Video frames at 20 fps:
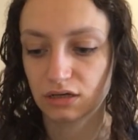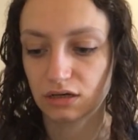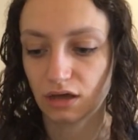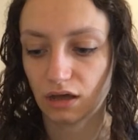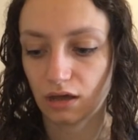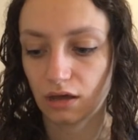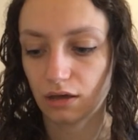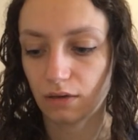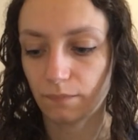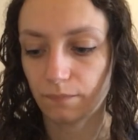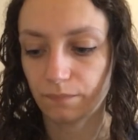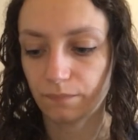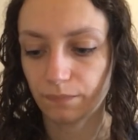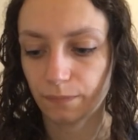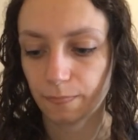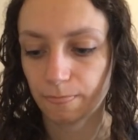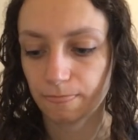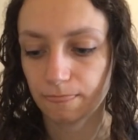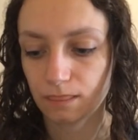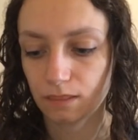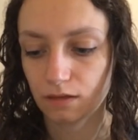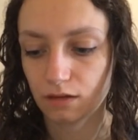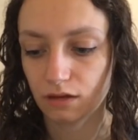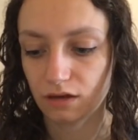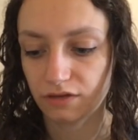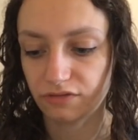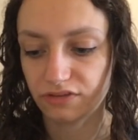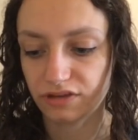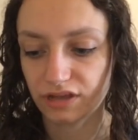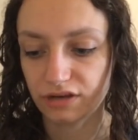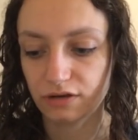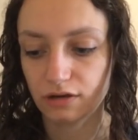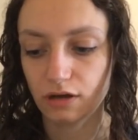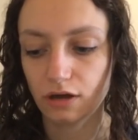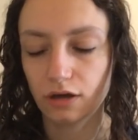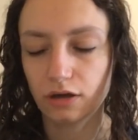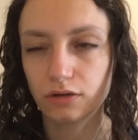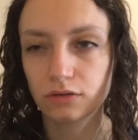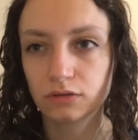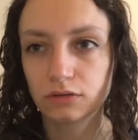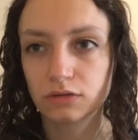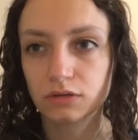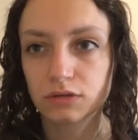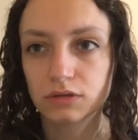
I said no,